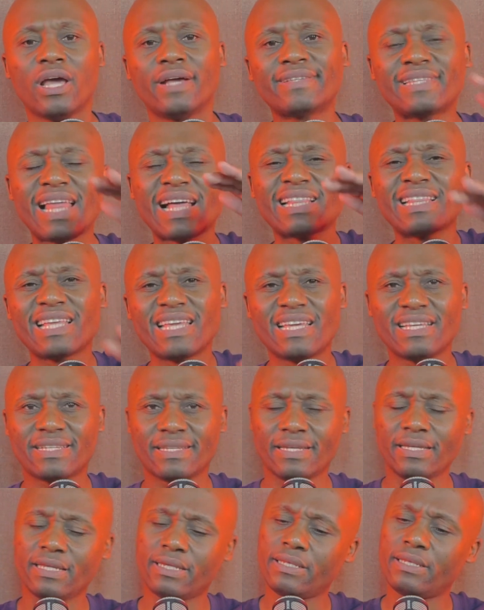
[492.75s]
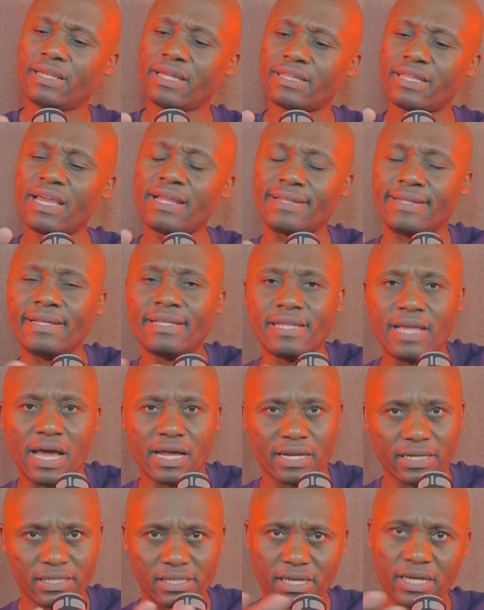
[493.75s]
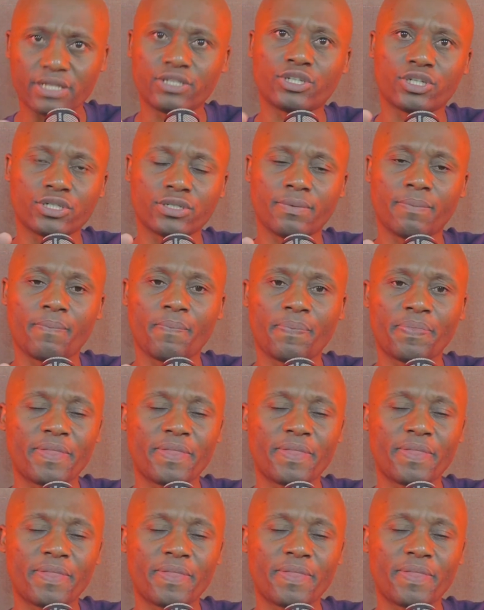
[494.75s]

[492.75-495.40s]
it's like they did their research,